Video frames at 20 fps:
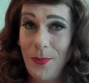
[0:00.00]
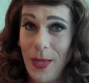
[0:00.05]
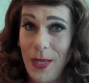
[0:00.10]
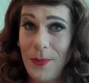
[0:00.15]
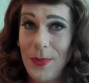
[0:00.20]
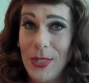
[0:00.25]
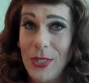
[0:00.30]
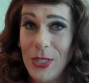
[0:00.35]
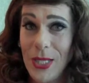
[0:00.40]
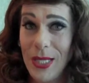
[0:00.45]

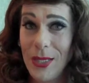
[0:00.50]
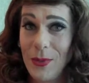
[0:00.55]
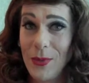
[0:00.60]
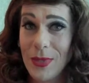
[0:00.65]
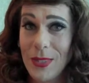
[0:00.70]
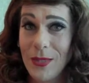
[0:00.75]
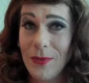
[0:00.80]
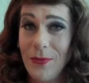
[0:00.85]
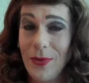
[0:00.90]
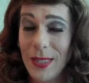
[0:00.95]
Baby Jane,
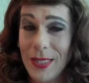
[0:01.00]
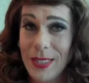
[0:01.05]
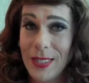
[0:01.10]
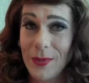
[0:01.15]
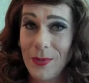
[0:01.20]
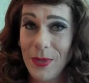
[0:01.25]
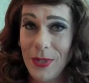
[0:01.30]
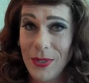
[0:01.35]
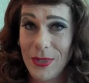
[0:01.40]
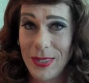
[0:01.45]
was a
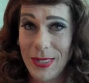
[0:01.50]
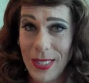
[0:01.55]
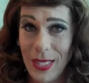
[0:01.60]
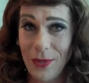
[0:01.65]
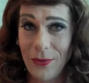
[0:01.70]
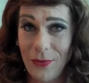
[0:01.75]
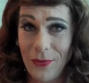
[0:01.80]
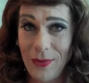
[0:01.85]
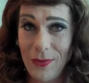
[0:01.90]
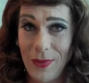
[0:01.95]
victim
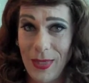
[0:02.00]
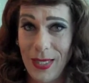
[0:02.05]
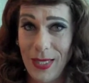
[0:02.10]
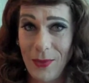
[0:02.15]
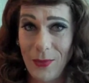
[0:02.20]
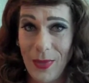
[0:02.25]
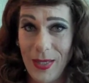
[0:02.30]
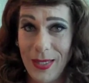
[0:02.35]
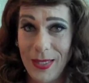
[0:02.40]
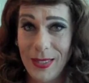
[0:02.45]
herself in many
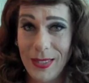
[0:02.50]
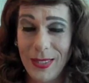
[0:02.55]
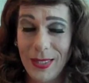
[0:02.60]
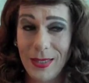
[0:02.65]
ways.